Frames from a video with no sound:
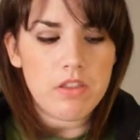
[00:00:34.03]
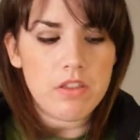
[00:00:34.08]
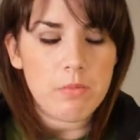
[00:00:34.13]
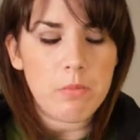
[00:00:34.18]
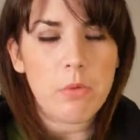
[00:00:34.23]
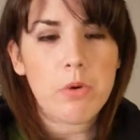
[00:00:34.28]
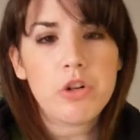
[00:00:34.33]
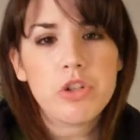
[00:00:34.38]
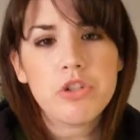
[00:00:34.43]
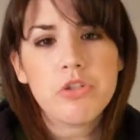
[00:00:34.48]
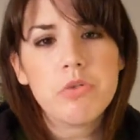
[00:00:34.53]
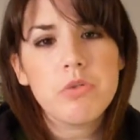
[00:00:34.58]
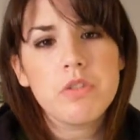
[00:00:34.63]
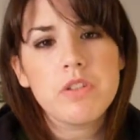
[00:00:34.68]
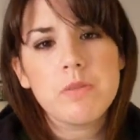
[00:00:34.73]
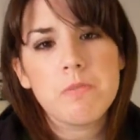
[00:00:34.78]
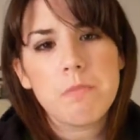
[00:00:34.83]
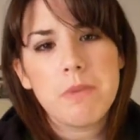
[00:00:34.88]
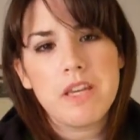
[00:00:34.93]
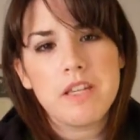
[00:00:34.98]
The portrait
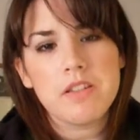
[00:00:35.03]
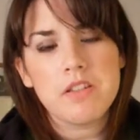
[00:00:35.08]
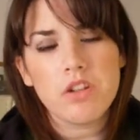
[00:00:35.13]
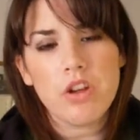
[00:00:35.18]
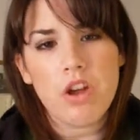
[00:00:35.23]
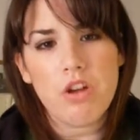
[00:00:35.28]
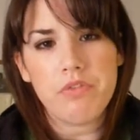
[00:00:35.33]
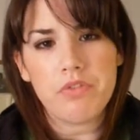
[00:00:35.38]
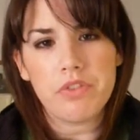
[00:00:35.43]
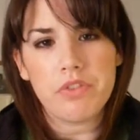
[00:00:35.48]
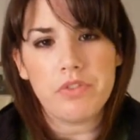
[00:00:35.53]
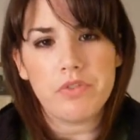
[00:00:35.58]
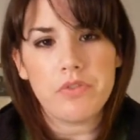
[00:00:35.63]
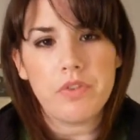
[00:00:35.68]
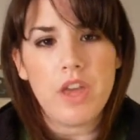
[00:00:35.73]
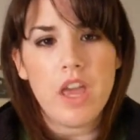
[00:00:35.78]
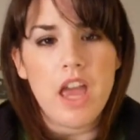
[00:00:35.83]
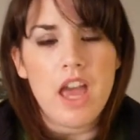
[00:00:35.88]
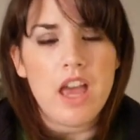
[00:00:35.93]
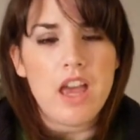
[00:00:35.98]
was based off of
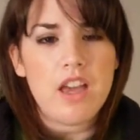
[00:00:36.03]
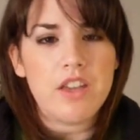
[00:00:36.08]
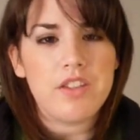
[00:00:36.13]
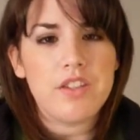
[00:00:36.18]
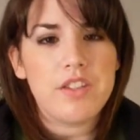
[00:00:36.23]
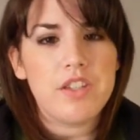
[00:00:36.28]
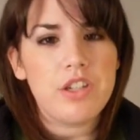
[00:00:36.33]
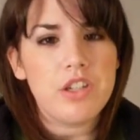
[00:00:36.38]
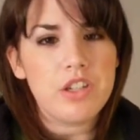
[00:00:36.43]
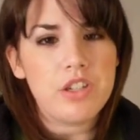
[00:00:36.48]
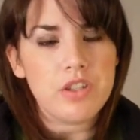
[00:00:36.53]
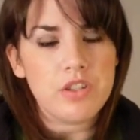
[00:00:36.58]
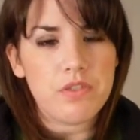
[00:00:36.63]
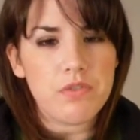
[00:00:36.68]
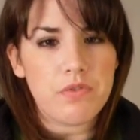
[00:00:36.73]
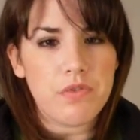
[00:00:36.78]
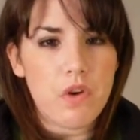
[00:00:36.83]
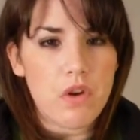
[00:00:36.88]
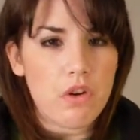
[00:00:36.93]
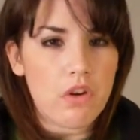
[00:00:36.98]
a series
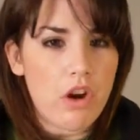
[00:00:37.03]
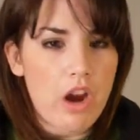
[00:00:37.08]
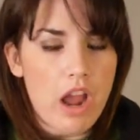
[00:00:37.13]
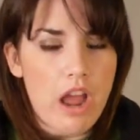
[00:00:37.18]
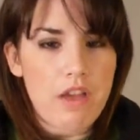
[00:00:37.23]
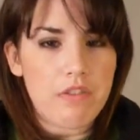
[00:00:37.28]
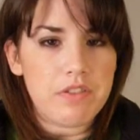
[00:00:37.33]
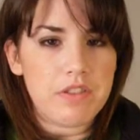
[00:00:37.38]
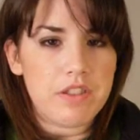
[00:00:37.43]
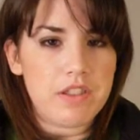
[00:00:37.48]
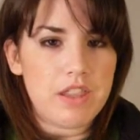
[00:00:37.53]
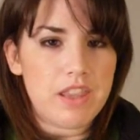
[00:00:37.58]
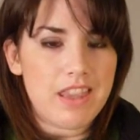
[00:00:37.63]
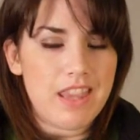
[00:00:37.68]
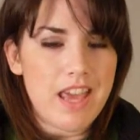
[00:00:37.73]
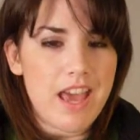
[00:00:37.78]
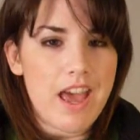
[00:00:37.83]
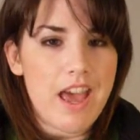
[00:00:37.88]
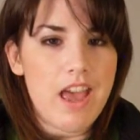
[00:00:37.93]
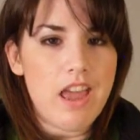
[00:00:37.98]
of photographs
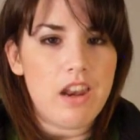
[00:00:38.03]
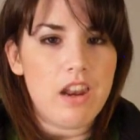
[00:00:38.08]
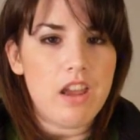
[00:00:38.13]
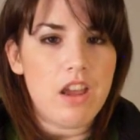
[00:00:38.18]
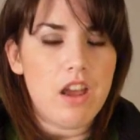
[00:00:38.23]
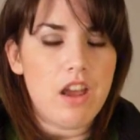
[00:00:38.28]
that